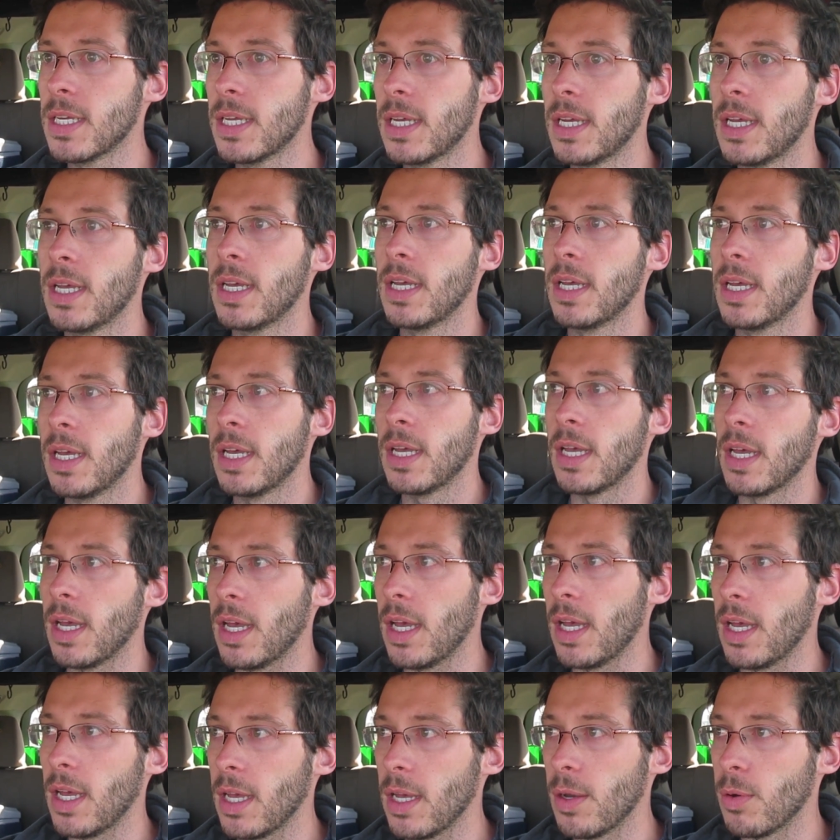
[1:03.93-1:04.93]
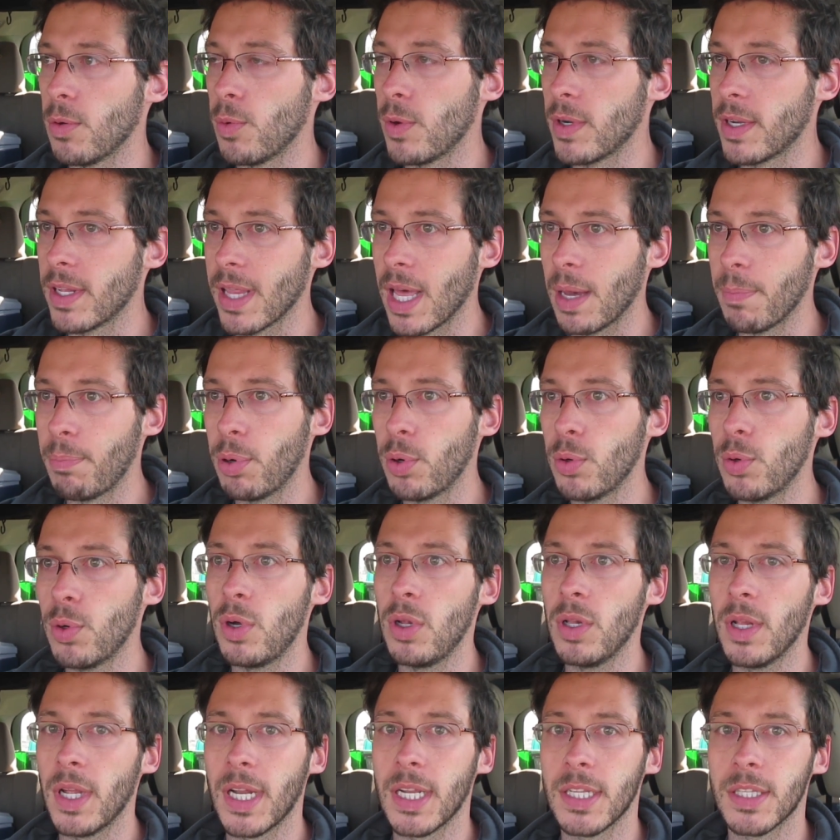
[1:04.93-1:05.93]
went to that
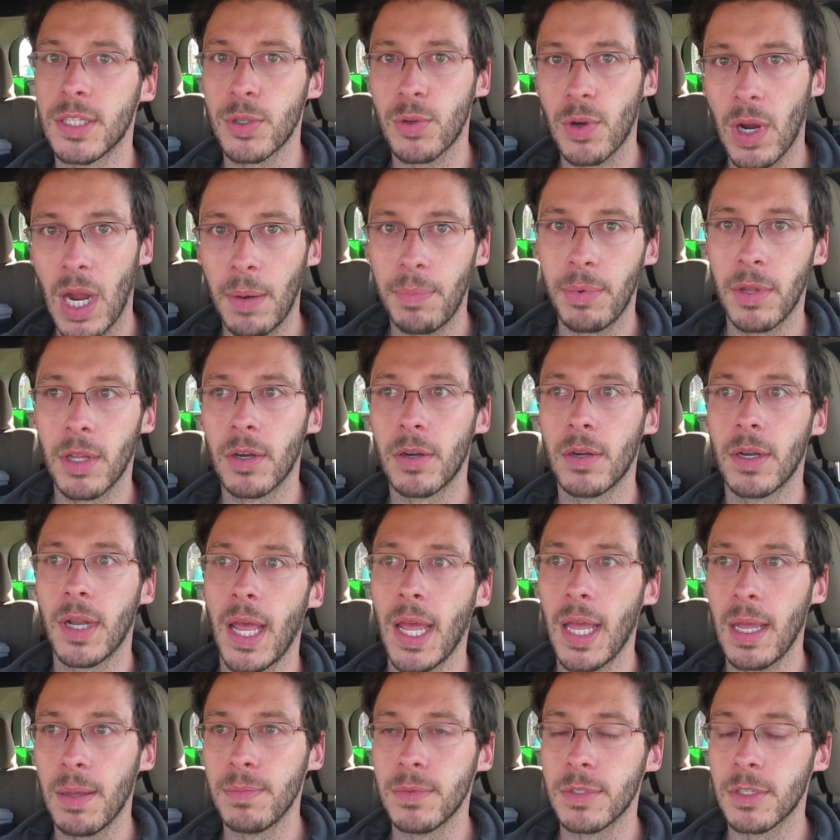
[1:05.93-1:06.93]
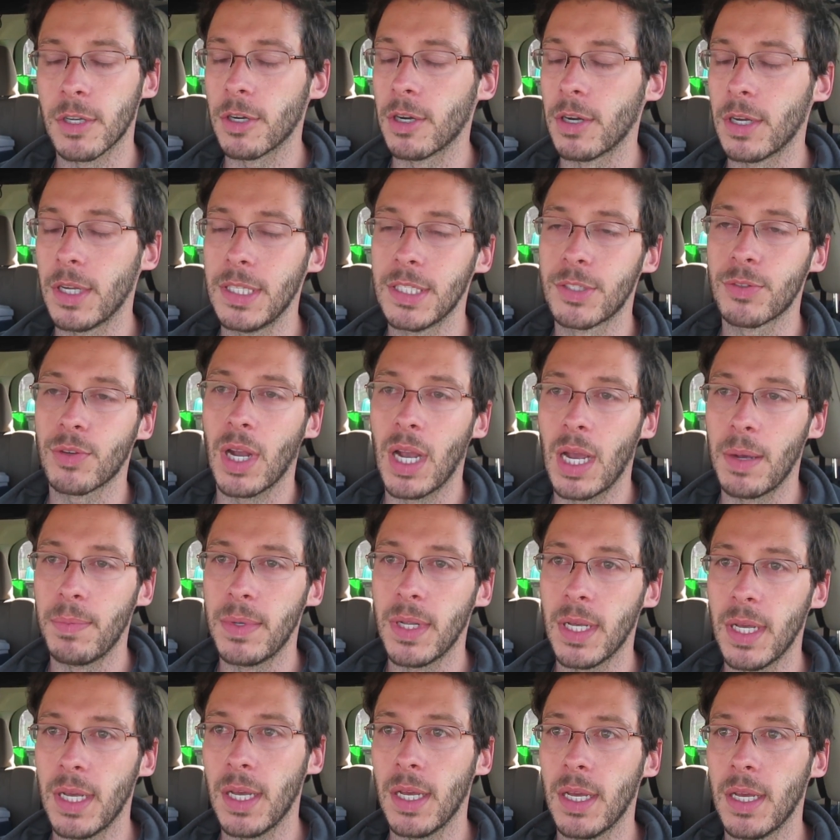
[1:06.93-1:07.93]
pool and inscribed their names, or inscribed
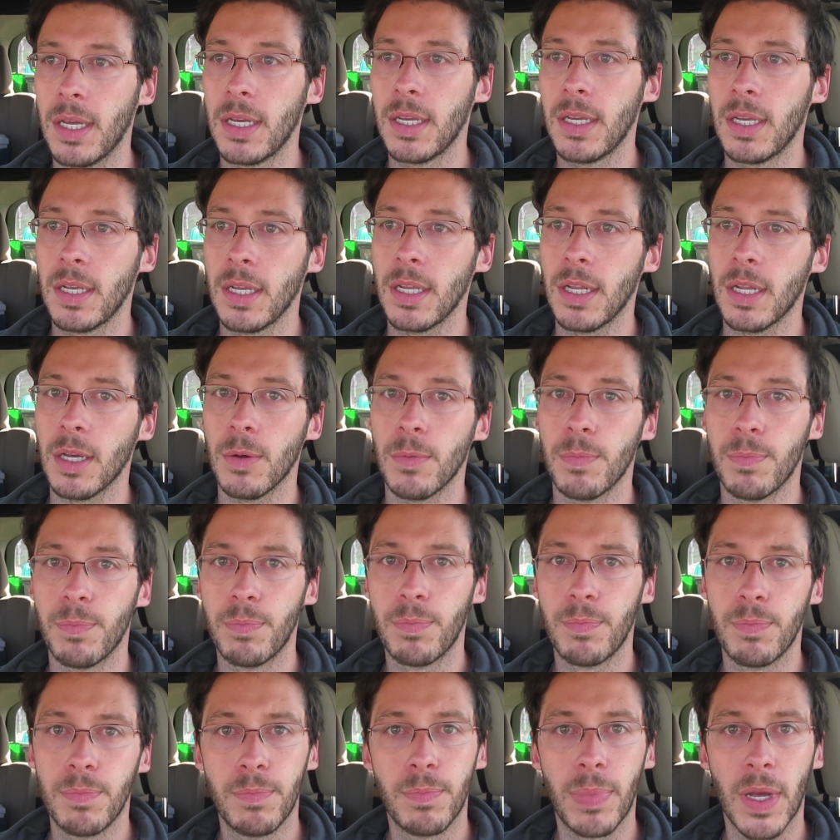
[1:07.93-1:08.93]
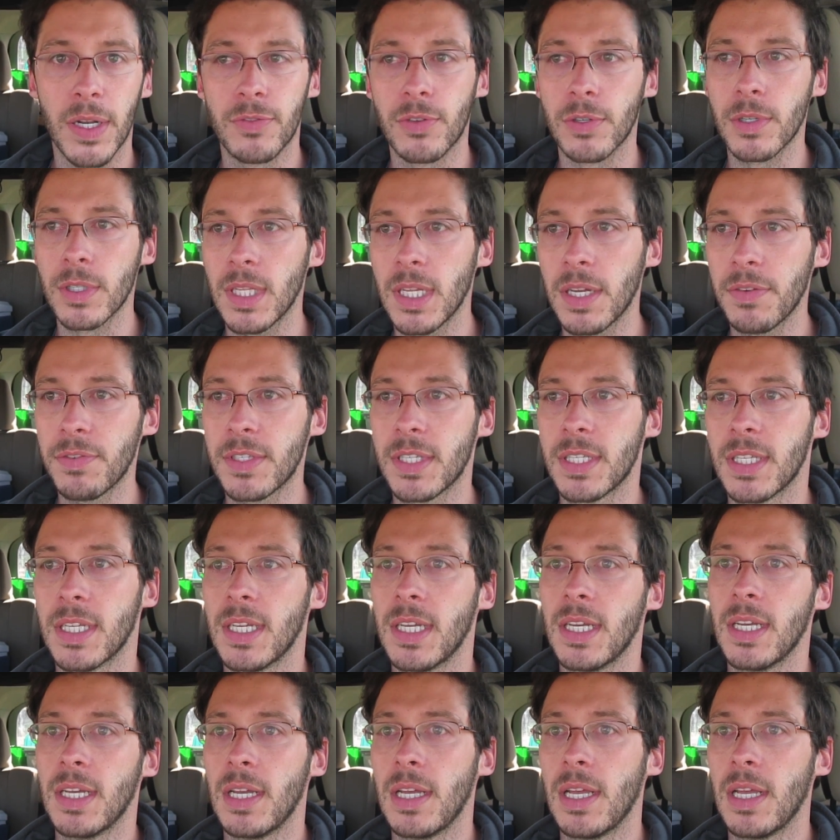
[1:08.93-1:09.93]
petroglyphs
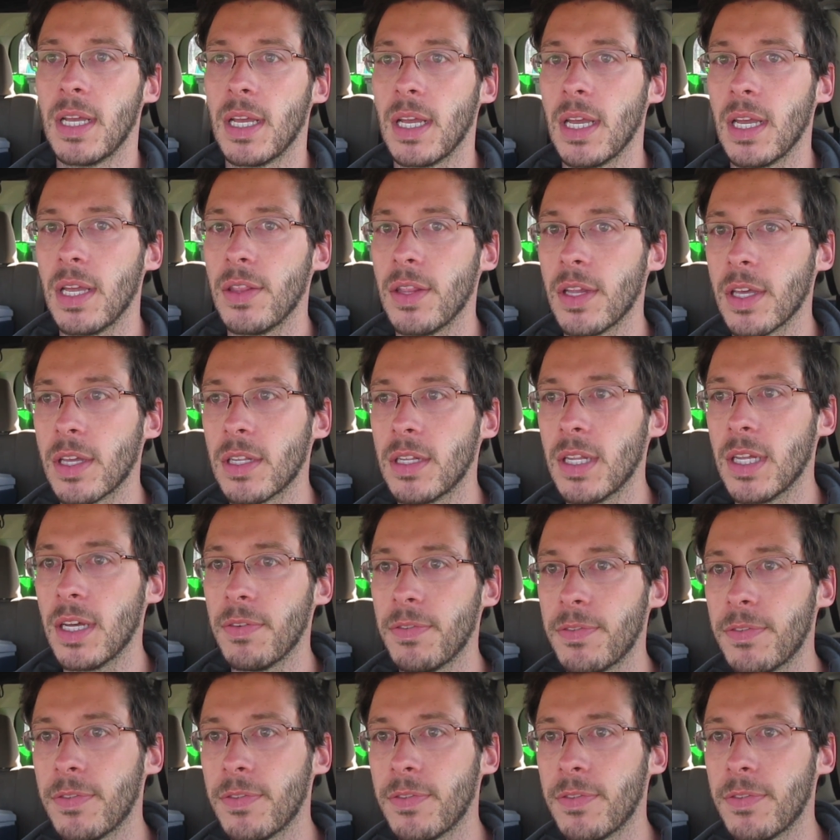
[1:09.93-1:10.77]
in the cliff.